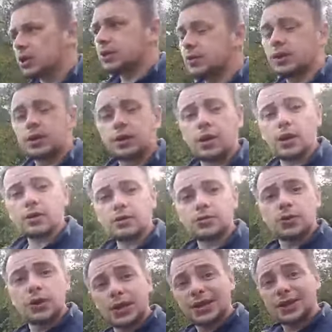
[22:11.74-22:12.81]
You've only got
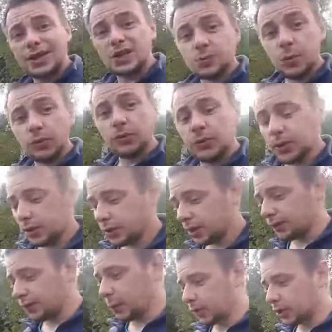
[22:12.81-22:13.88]
really this month.
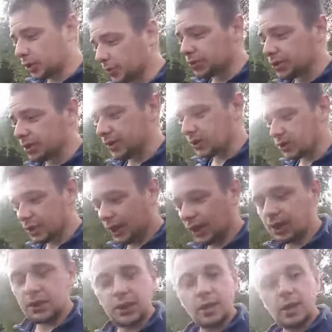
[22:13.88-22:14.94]
If you want to come and see this
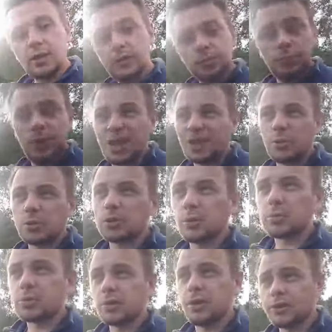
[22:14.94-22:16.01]
site, park up at
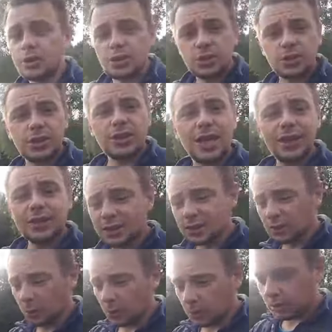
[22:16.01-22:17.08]
Cranston Lodges. Nice
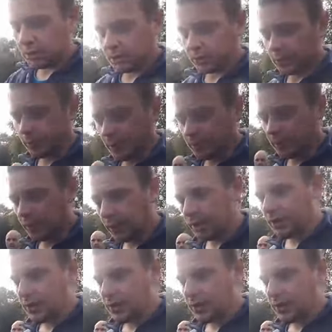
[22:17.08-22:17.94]
little walk along the river.